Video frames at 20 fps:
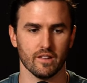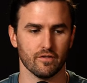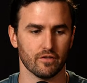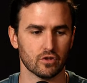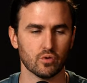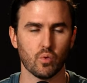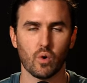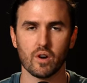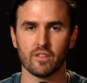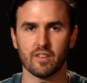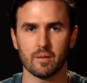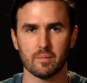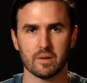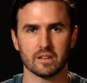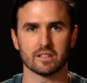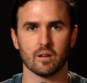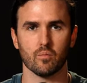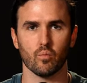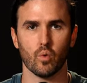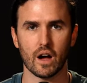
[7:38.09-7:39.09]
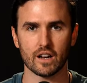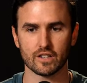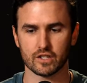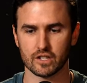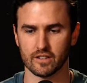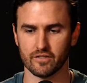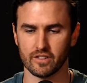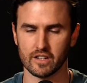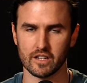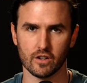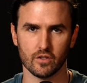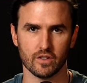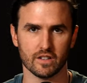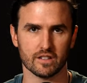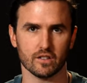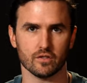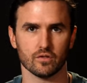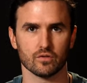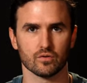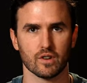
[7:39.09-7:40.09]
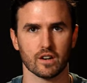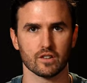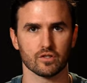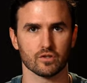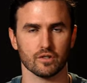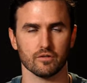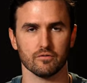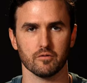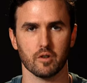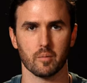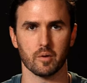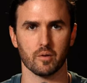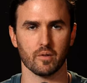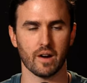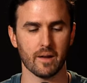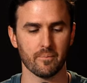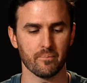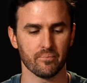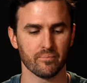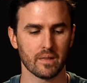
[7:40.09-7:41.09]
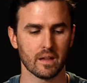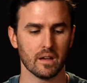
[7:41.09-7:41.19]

And for 25 minutes, I'm watching a video that's instructional for me, right?